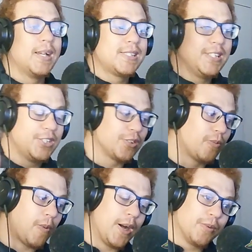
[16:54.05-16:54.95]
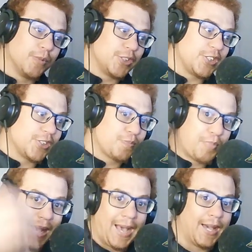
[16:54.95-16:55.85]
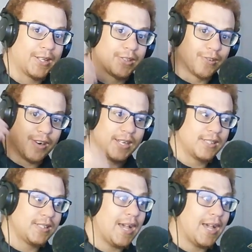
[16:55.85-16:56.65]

Season 1 was just packed, right?